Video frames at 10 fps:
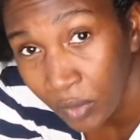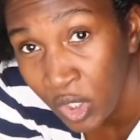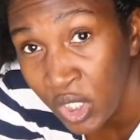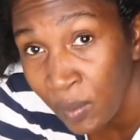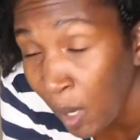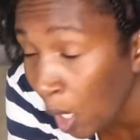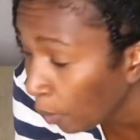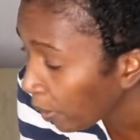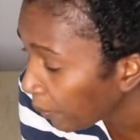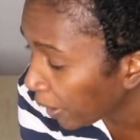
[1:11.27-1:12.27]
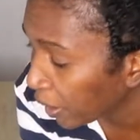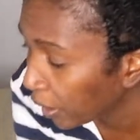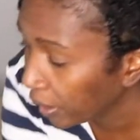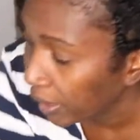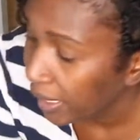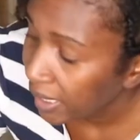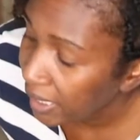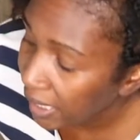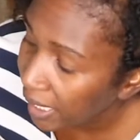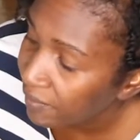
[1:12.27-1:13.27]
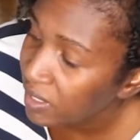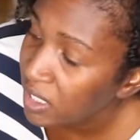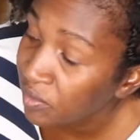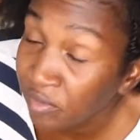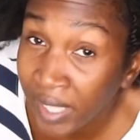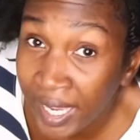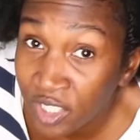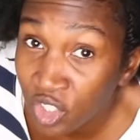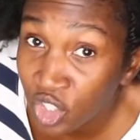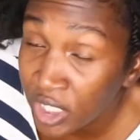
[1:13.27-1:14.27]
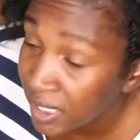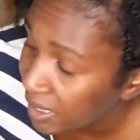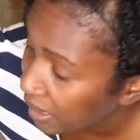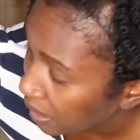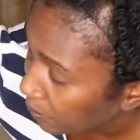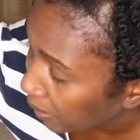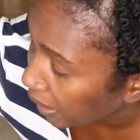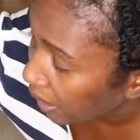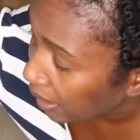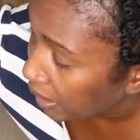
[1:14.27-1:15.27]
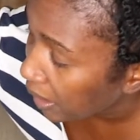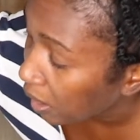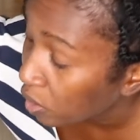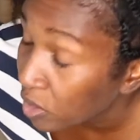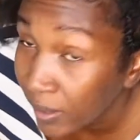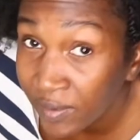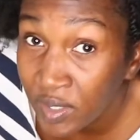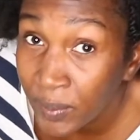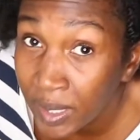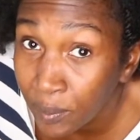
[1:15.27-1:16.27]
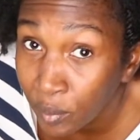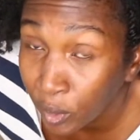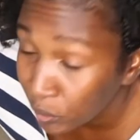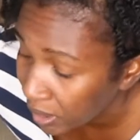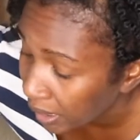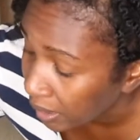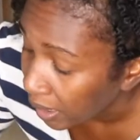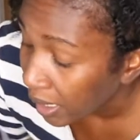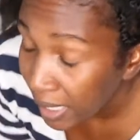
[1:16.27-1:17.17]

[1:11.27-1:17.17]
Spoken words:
some almond butter, and I have this flax chia seed blend, and I also have some hemp protein.